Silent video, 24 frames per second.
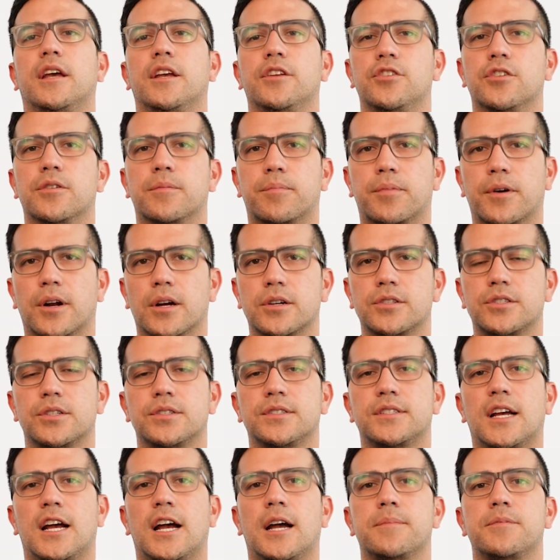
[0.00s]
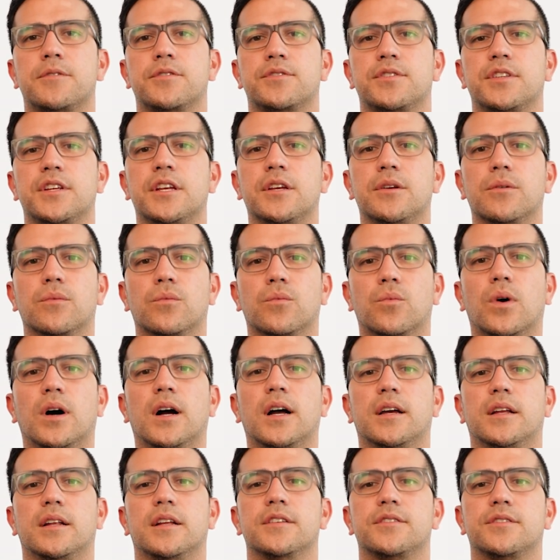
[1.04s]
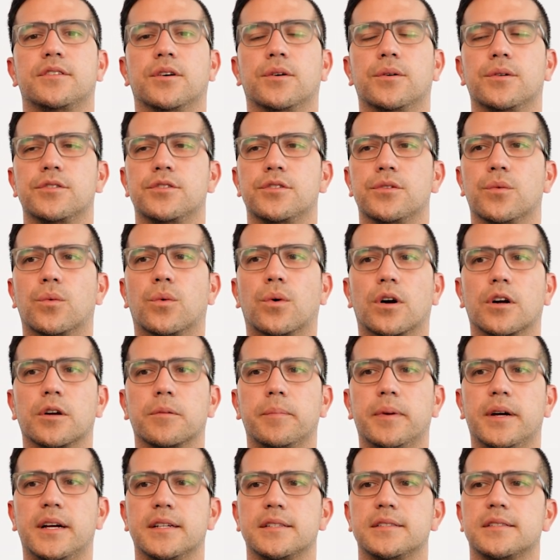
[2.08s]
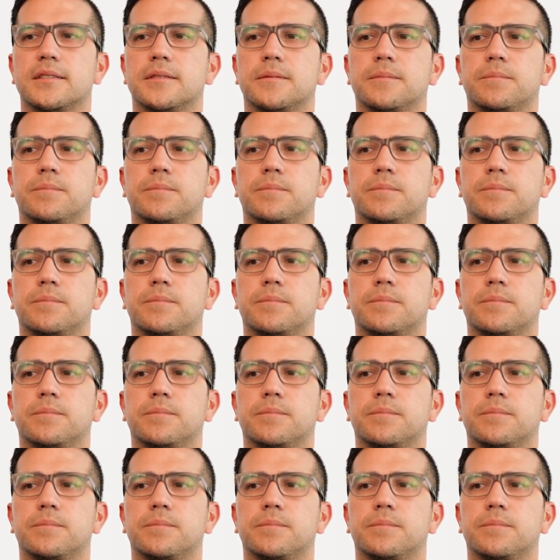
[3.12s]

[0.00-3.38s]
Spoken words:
and your production type to see what is going to work best.